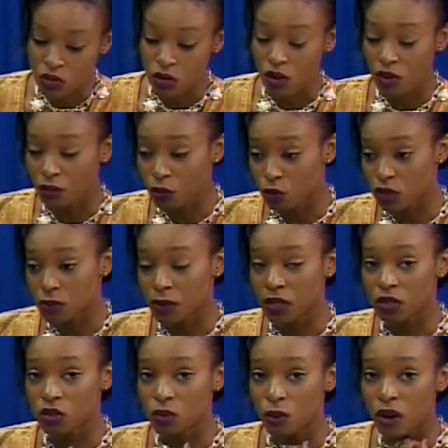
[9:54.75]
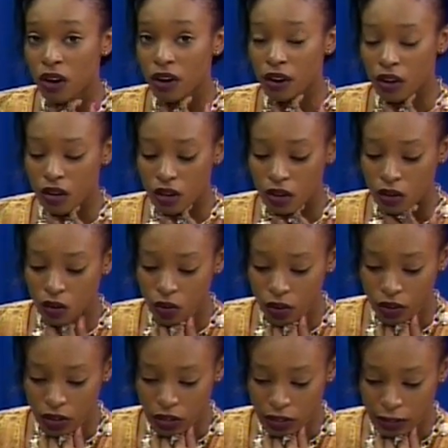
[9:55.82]
sir, of course, because you are a
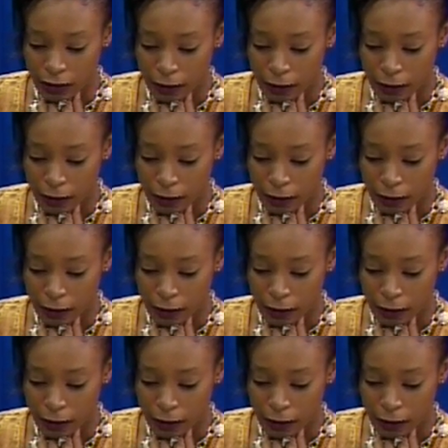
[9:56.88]
colonel,